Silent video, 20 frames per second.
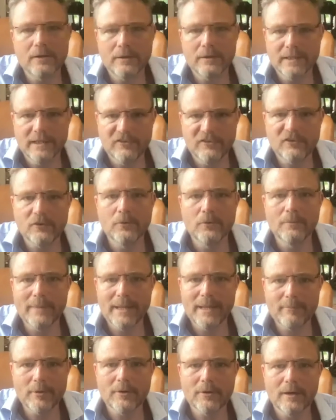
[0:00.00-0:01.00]
It's all
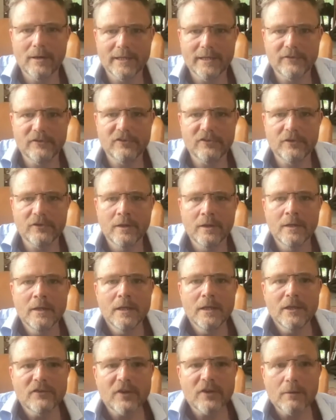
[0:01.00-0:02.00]
memorized.
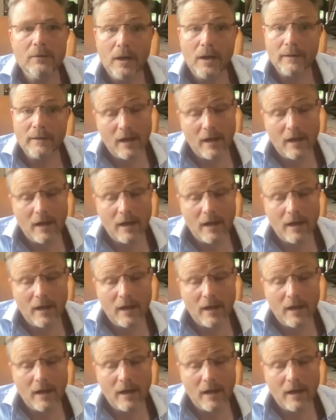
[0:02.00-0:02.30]
So I,